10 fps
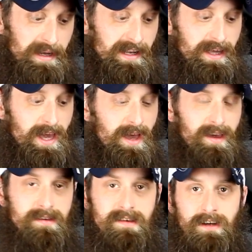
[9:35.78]

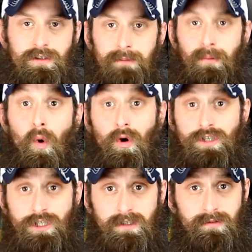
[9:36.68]
PDK is actually
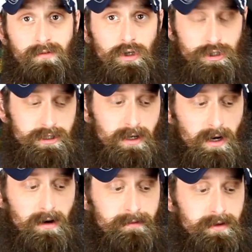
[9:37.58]
Porsche's version
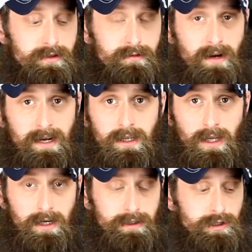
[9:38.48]
of a direct
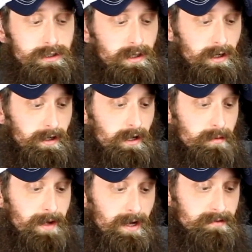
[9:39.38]
clutch
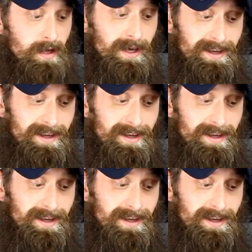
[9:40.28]
gearbox.